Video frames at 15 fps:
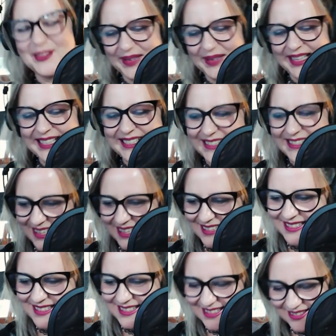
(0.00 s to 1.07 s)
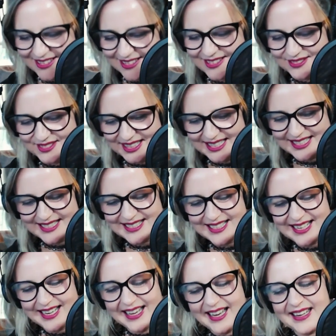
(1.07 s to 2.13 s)
the biggest lesson in all of this.
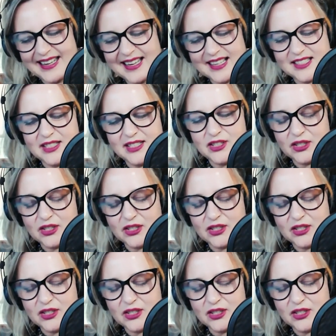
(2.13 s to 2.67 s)
And actually,